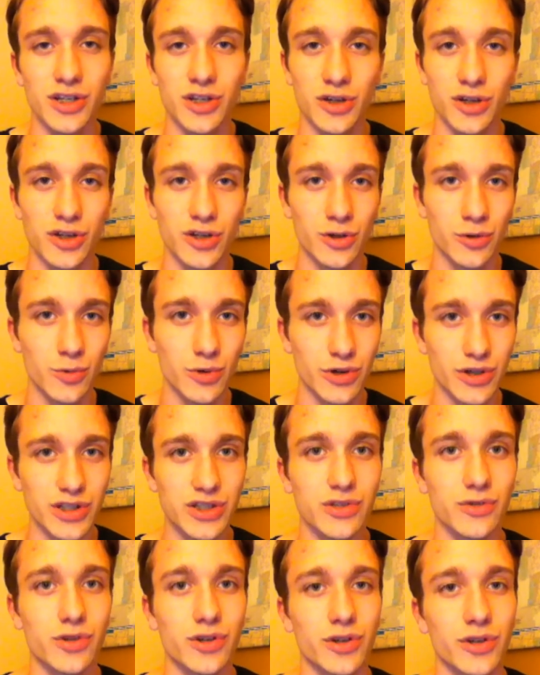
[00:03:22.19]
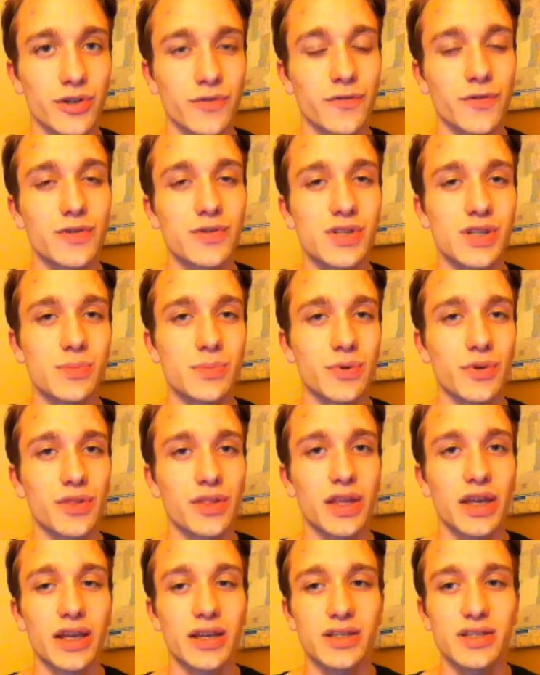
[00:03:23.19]
you're willing to learn a few simple
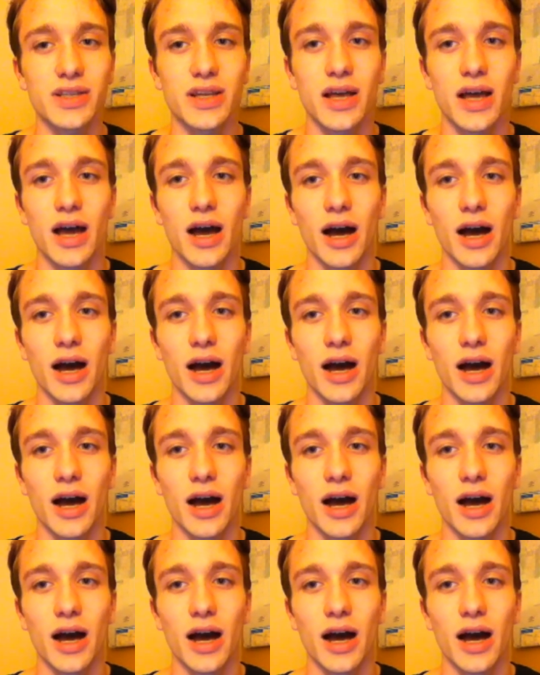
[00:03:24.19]
things,